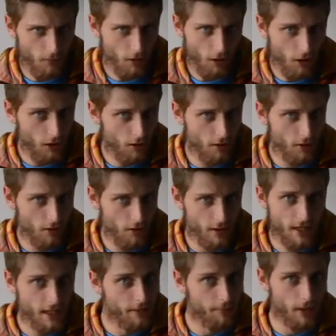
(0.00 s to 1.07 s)
on
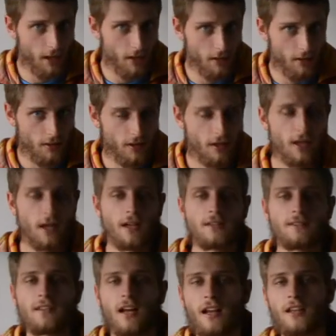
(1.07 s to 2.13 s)
email
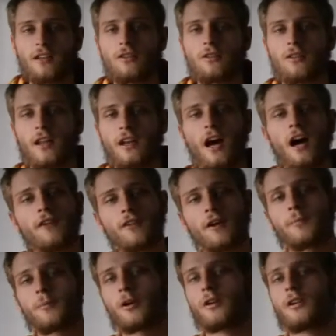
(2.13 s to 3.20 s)
telling you that I've
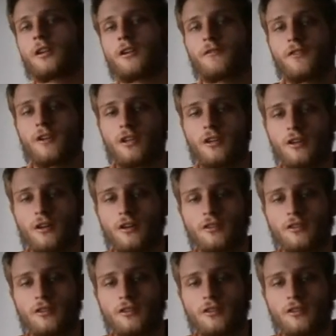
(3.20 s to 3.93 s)
uploaded a video.